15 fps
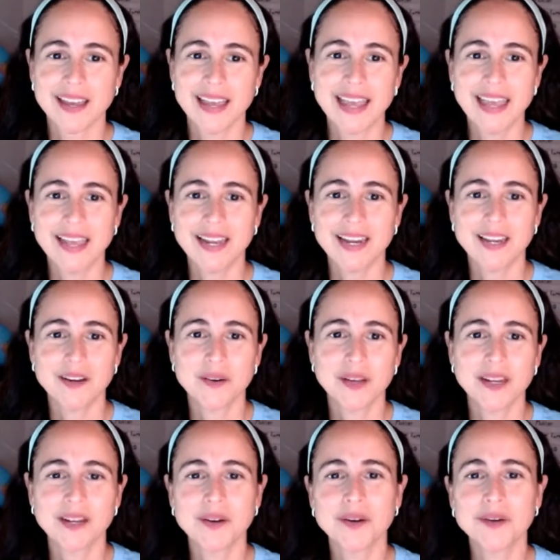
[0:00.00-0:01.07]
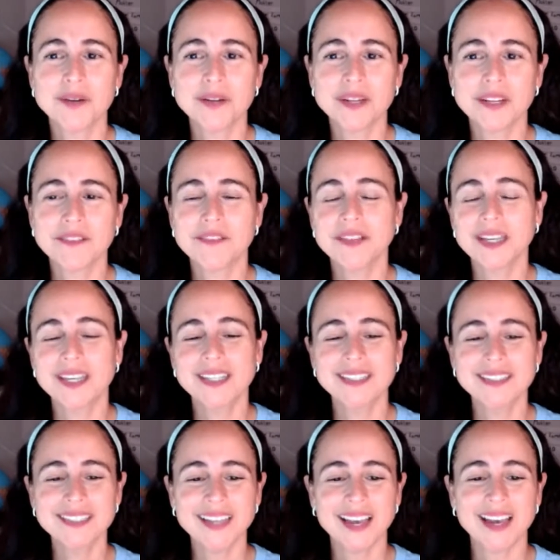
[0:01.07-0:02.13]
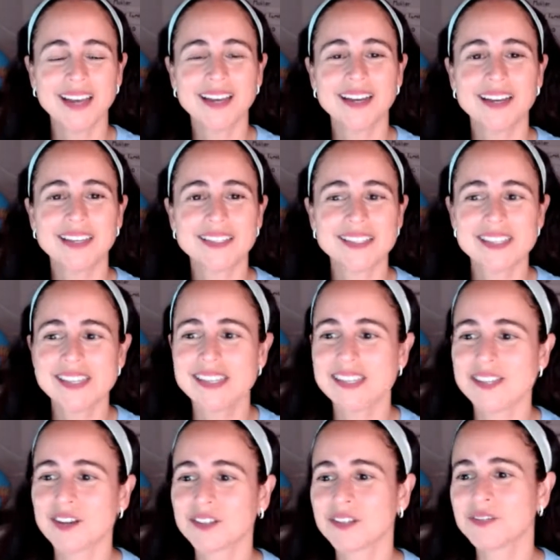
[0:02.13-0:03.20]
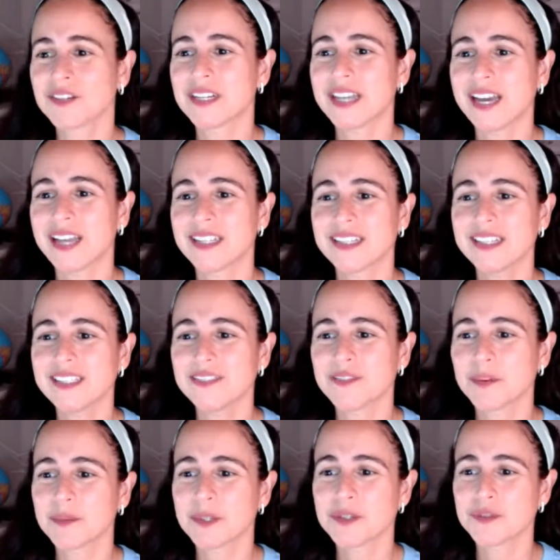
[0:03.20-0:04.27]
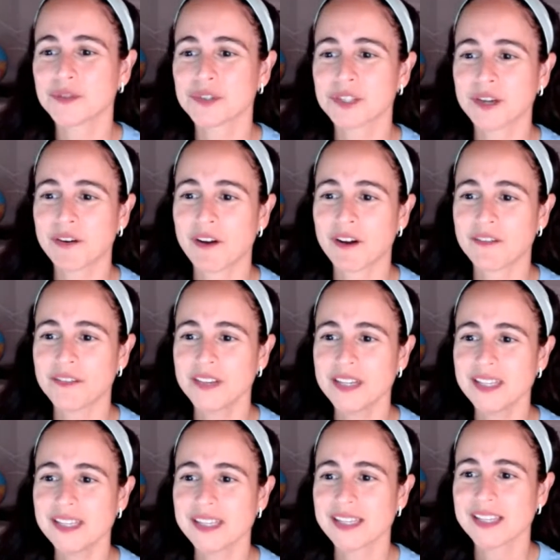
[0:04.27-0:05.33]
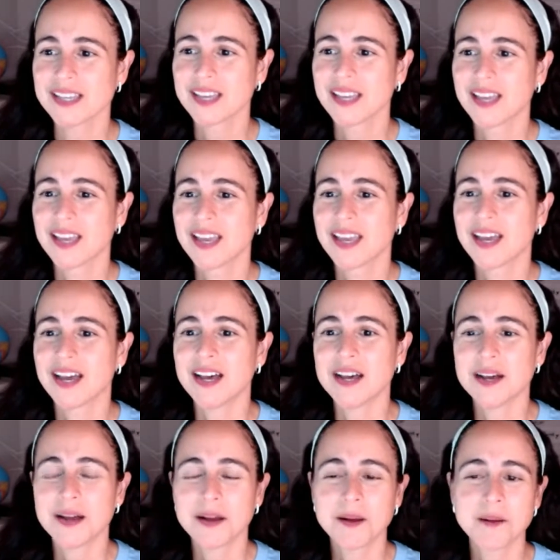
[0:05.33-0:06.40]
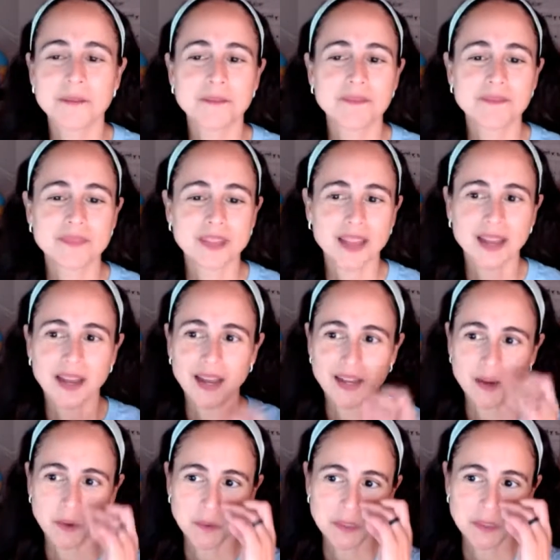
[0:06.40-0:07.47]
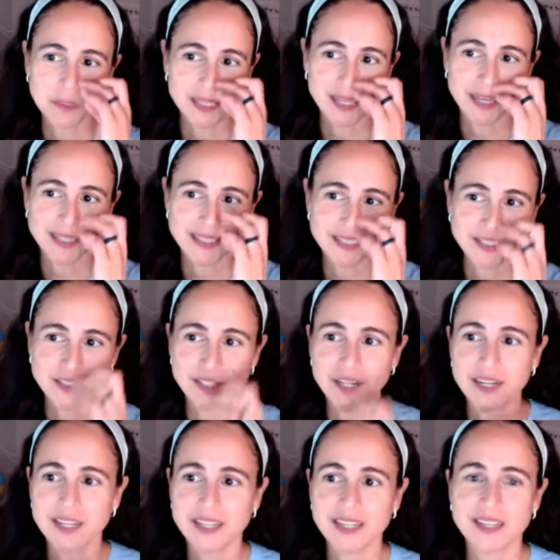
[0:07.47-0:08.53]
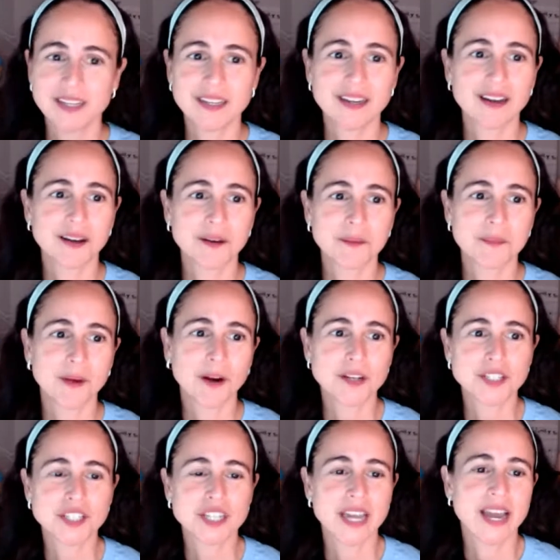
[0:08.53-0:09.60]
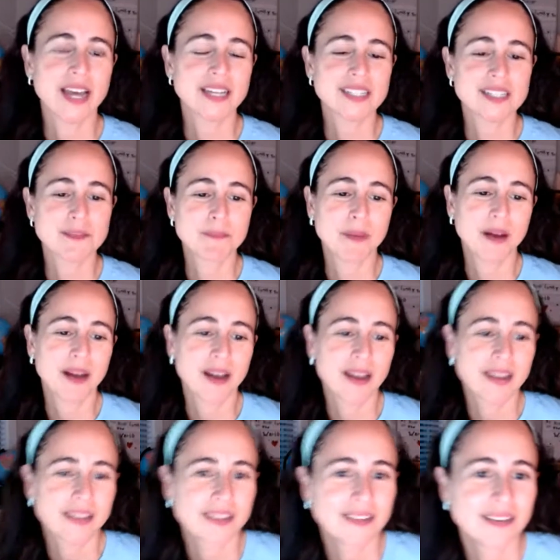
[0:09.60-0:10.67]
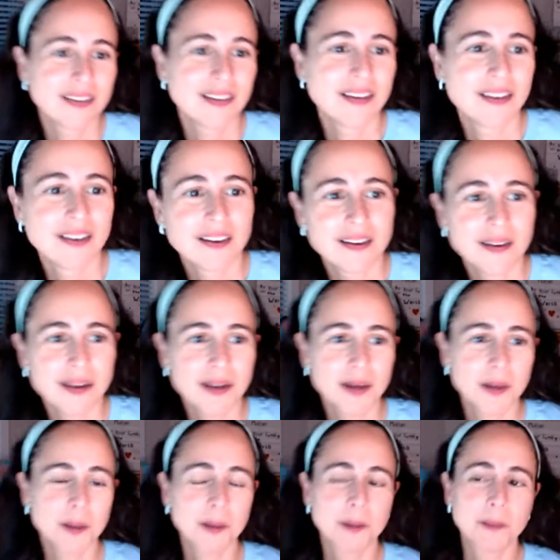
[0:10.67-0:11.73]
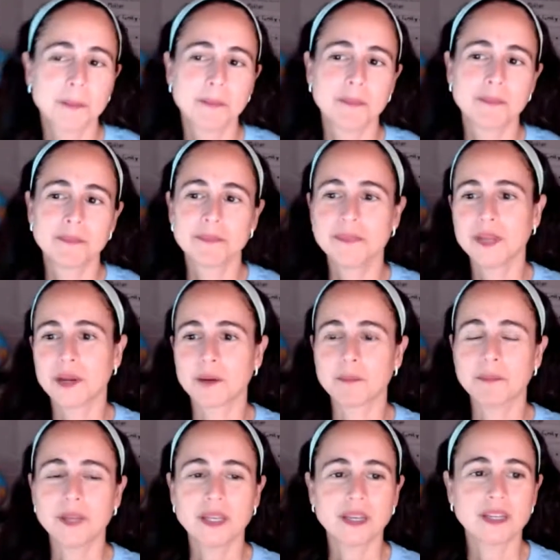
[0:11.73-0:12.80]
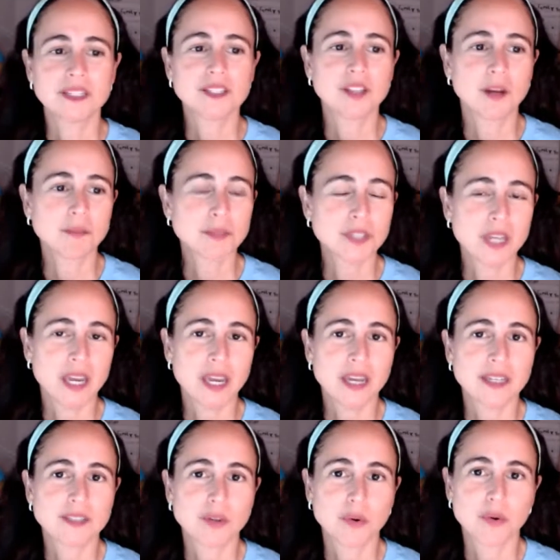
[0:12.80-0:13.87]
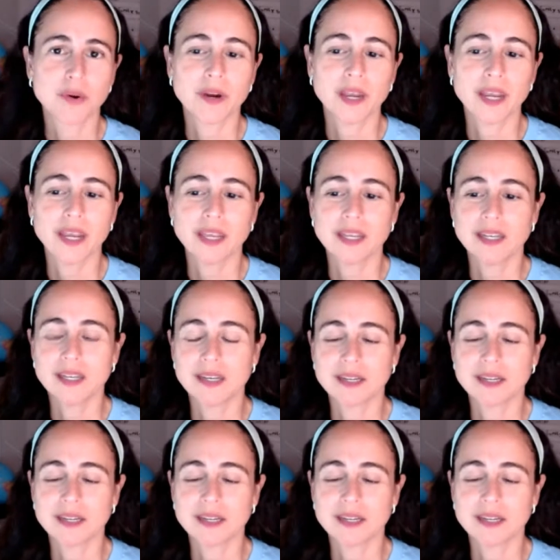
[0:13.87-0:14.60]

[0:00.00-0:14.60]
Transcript: Hello, hello, good evening. This is Dr. Radiales from the Georgia office. I always like starting our chats by, uh, picking a subject or a